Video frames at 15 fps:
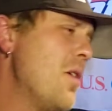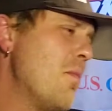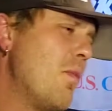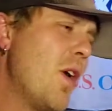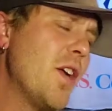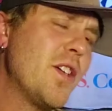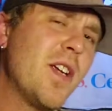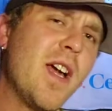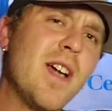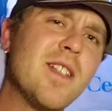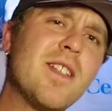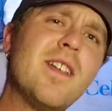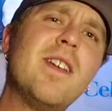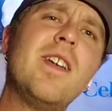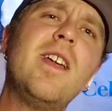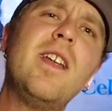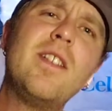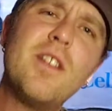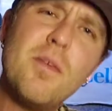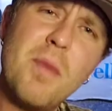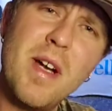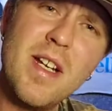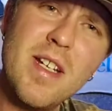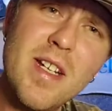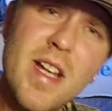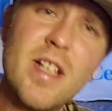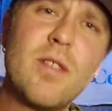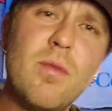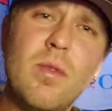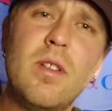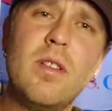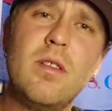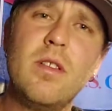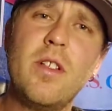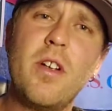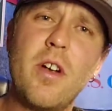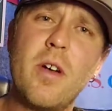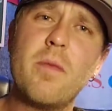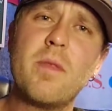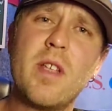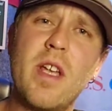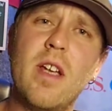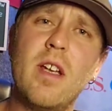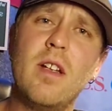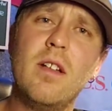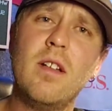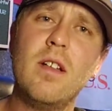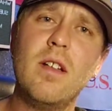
Brought you guys until my next one. You know what I'm saying?